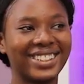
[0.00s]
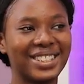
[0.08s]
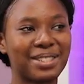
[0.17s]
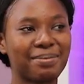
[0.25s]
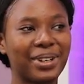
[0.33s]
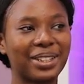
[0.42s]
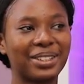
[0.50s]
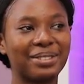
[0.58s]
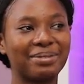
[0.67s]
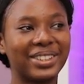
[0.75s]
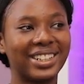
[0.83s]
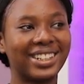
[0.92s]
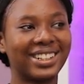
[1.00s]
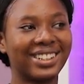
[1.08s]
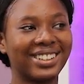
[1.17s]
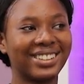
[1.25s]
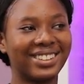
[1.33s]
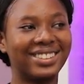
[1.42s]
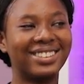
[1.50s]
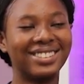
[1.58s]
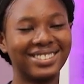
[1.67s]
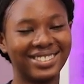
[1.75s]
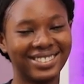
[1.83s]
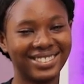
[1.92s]
Okay. I know, right?
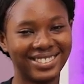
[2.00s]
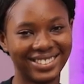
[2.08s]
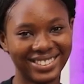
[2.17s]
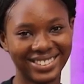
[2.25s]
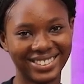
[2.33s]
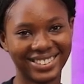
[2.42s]
Thank you so